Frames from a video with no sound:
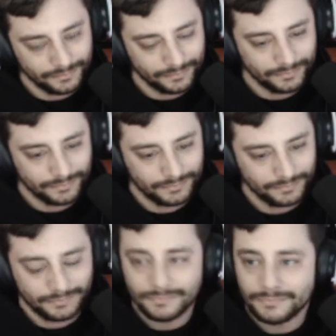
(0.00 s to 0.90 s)

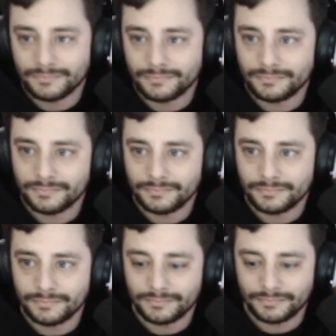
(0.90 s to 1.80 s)

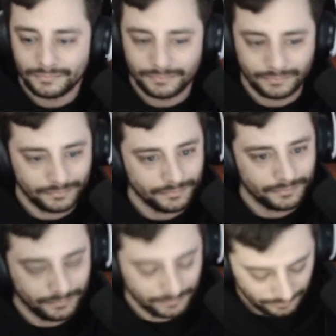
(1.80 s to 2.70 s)

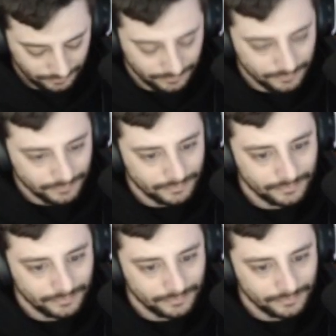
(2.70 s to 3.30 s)
The person shown says nothing.